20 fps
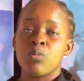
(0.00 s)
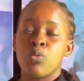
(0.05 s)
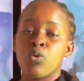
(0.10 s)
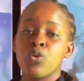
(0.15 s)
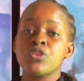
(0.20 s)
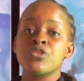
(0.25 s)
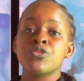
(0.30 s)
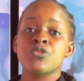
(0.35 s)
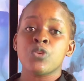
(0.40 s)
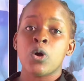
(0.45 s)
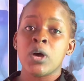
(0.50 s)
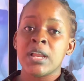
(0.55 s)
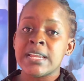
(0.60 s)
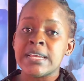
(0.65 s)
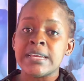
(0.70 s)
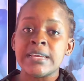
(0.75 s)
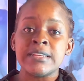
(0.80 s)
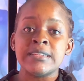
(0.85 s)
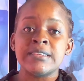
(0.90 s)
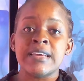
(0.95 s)
more
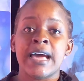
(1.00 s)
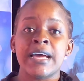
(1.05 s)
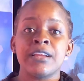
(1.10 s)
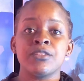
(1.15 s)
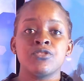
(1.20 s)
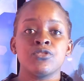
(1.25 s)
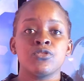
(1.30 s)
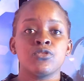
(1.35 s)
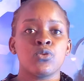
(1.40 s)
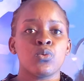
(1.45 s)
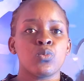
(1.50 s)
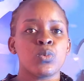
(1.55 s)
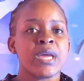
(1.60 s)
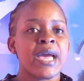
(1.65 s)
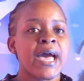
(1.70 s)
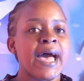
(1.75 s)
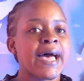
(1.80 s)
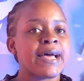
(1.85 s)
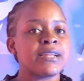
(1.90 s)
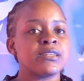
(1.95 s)
solid and, we
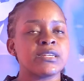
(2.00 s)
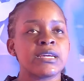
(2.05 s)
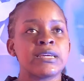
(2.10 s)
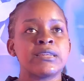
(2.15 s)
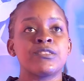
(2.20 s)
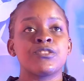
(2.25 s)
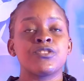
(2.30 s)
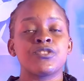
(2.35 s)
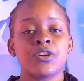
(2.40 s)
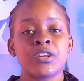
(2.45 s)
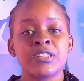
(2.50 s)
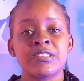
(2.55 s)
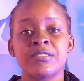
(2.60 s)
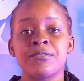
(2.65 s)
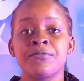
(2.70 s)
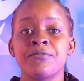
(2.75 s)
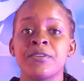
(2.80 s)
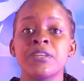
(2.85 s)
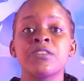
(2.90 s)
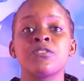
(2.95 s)
had a certain
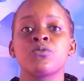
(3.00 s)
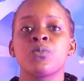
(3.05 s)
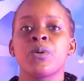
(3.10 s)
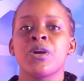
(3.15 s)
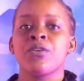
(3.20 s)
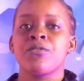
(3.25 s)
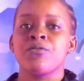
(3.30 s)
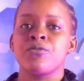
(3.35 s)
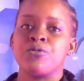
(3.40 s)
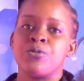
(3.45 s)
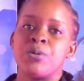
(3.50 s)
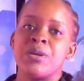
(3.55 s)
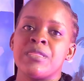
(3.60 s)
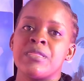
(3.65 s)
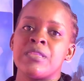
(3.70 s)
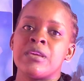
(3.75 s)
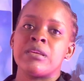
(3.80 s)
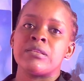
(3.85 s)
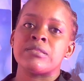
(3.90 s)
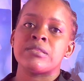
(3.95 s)
fixed way of doing
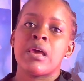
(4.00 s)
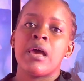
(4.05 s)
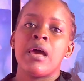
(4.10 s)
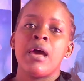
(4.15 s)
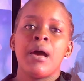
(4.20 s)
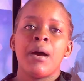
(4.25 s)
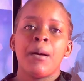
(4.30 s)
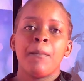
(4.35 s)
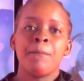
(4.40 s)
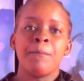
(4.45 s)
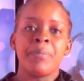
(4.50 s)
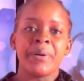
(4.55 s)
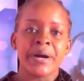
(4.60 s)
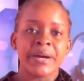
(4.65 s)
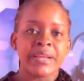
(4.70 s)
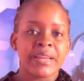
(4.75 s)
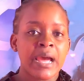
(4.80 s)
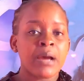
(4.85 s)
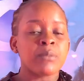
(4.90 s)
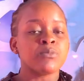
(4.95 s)
things,
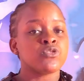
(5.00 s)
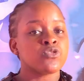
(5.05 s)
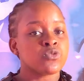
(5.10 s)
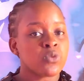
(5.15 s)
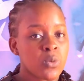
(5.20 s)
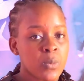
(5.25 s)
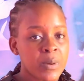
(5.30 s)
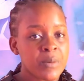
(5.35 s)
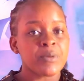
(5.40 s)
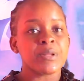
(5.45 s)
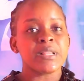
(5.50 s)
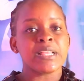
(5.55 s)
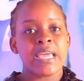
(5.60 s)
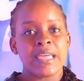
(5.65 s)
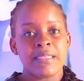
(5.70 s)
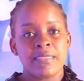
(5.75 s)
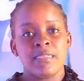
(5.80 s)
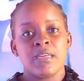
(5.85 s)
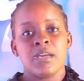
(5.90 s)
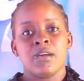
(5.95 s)
but I'm sure we will
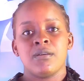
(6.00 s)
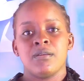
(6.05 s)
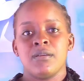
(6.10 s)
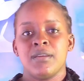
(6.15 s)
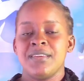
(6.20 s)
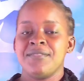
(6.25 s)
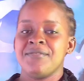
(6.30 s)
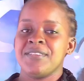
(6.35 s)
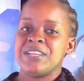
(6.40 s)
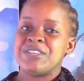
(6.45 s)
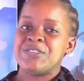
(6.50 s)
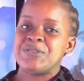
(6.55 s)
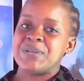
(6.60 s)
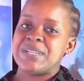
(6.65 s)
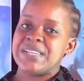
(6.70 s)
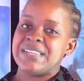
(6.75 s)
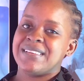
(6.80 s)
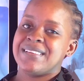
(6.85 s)
get there eventually.